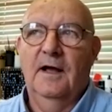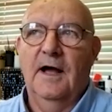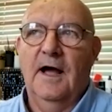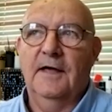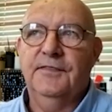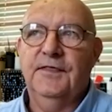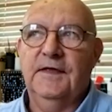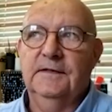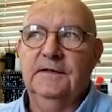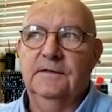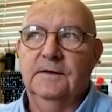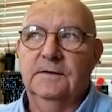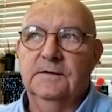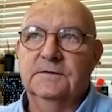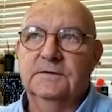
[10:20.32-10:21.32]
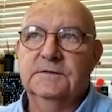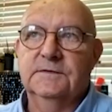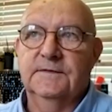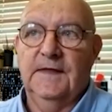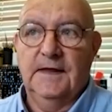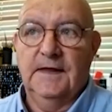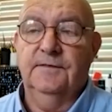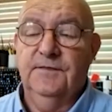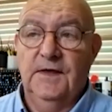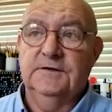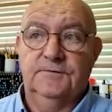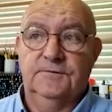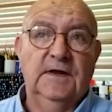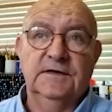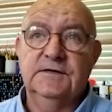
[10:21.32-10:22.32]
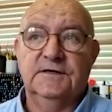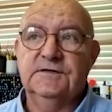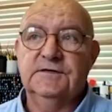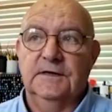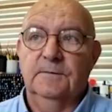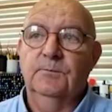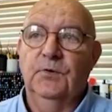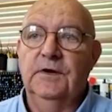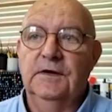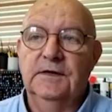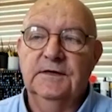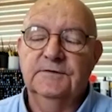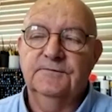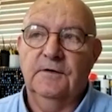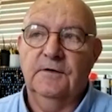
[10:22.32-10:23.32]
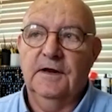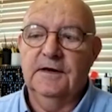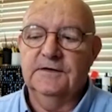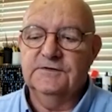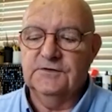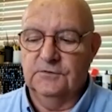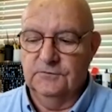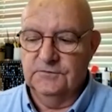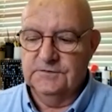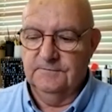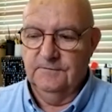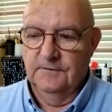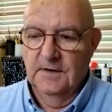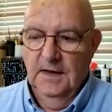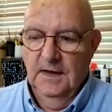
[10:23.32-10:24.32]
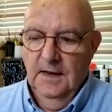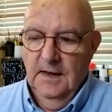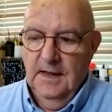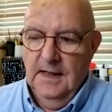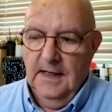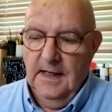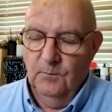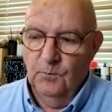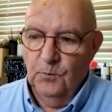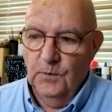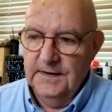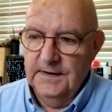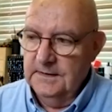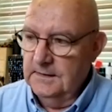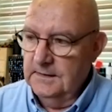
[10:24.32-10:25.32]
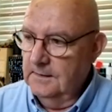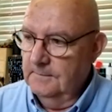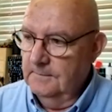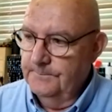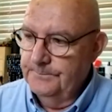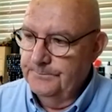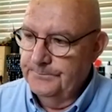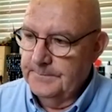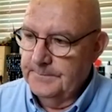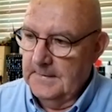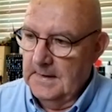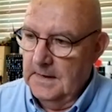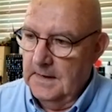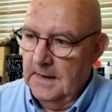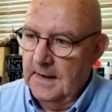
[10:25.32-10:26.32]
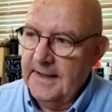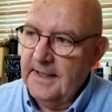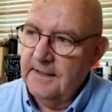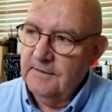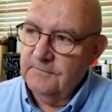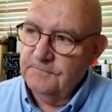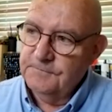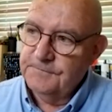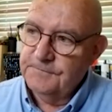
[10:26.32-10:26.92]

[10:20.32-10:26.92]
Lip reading: I think that's fantastic, but it is very exclusive. And I have